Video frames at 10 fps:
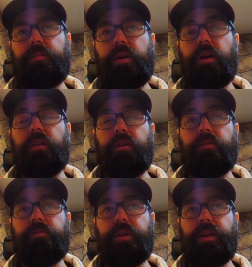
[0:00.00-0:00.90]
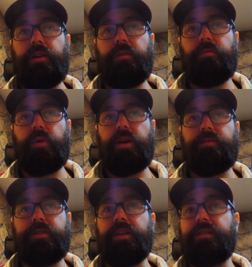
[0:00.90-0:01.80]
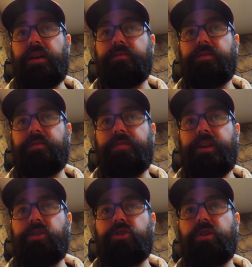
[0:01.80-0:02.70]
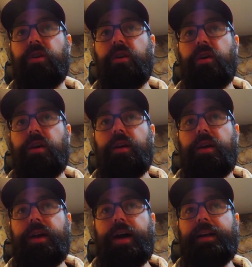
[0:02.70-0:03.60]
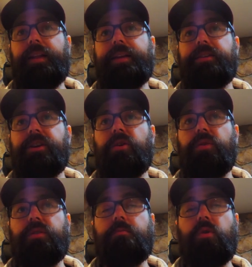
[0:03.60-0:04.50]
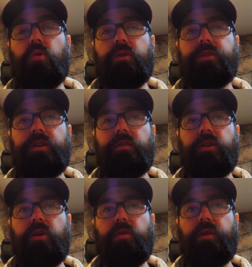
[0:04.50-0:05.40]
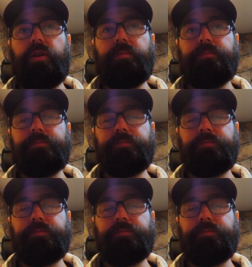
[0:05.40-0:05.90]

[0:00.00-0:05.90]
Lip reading: color here, we have 6 ounces of each, I like to go with more silicone oil.